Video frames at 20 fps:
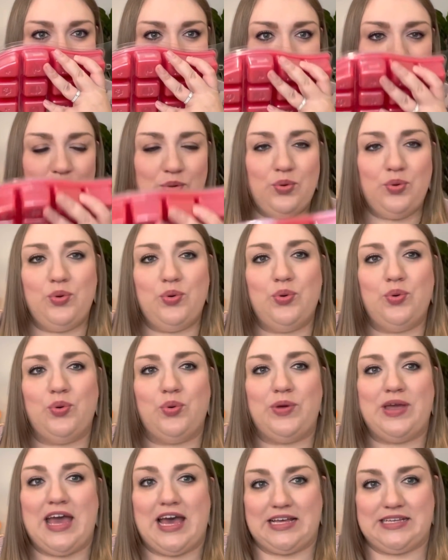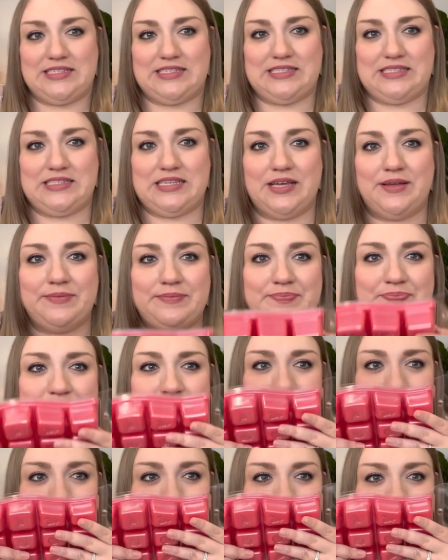Ooh, yes.
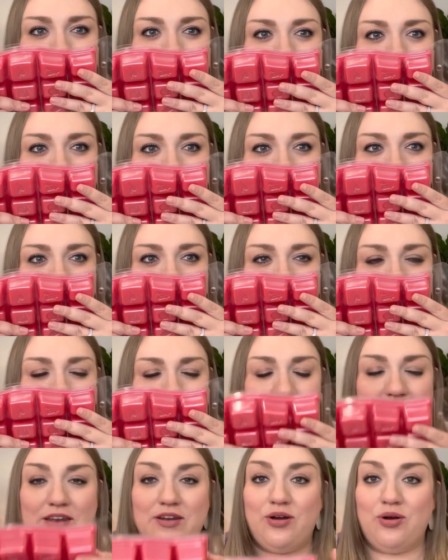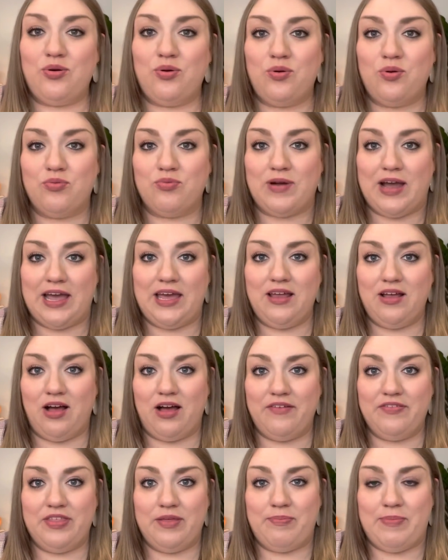You know, right
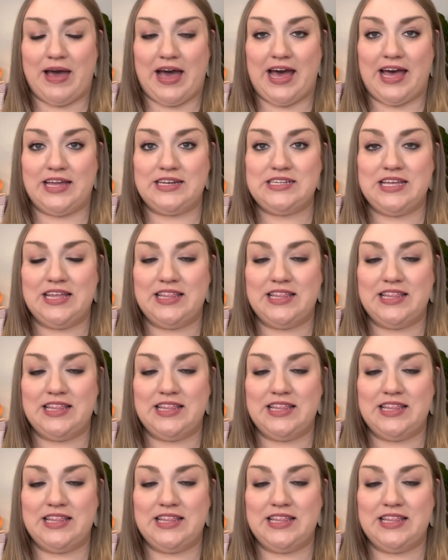off the bat,